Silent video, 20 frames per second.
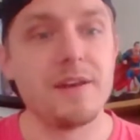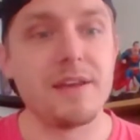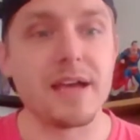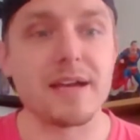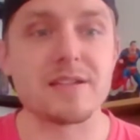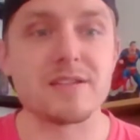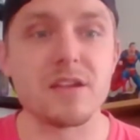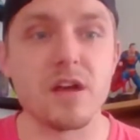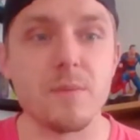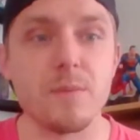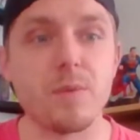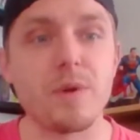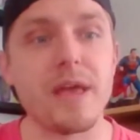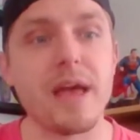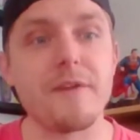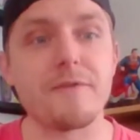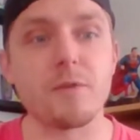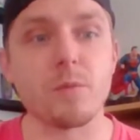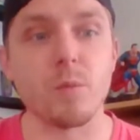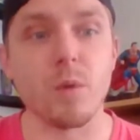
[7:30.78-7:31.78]
Next up, we
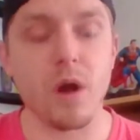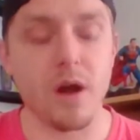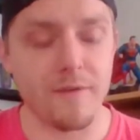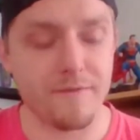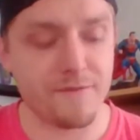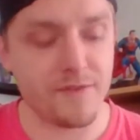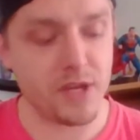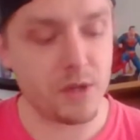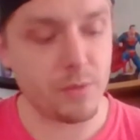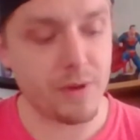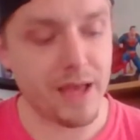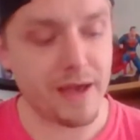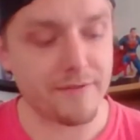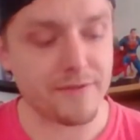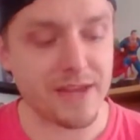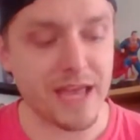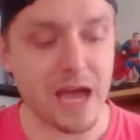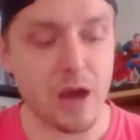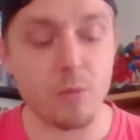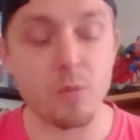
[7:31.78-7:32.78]
have from Rom V, we have
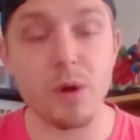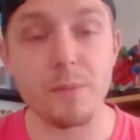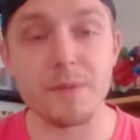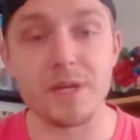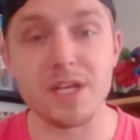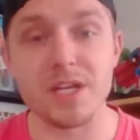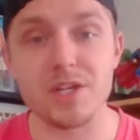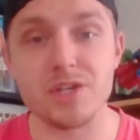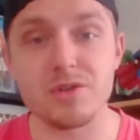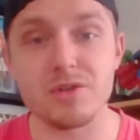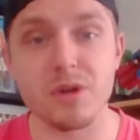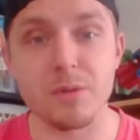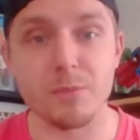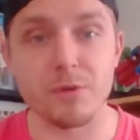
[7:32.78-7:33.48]
Catwoman issue